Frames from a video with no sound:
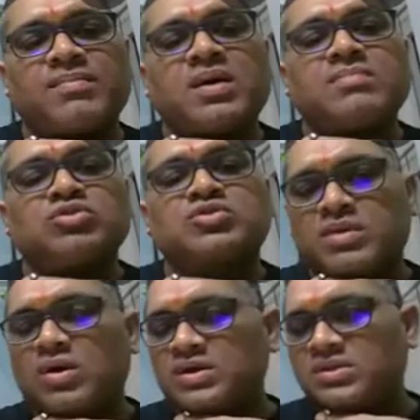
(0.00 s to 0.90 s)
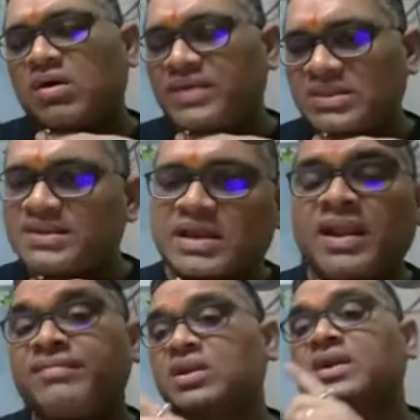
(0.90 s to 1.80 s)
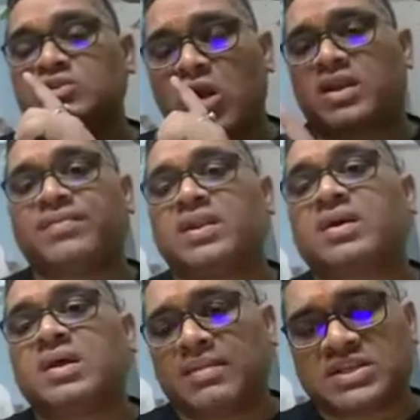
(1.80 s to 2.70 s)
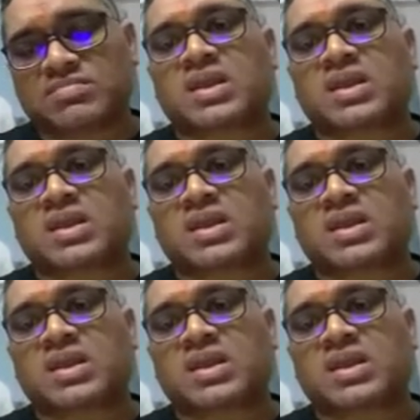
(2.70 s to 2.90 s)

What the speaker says: Most common cause of death is recurrent infection. It is not renal failure. I'm just marking